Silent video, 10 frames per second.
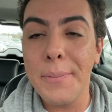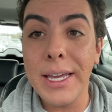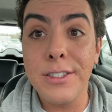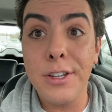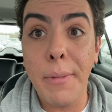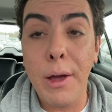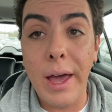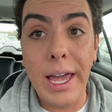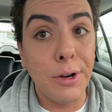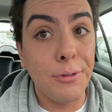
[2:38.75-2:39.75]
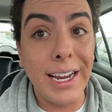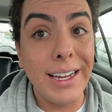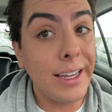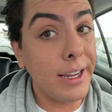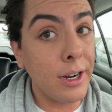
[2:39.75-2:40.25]
Let me insert my weigh-in right
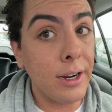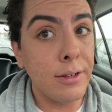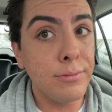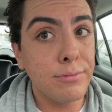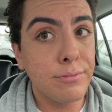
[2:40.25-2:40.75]
here.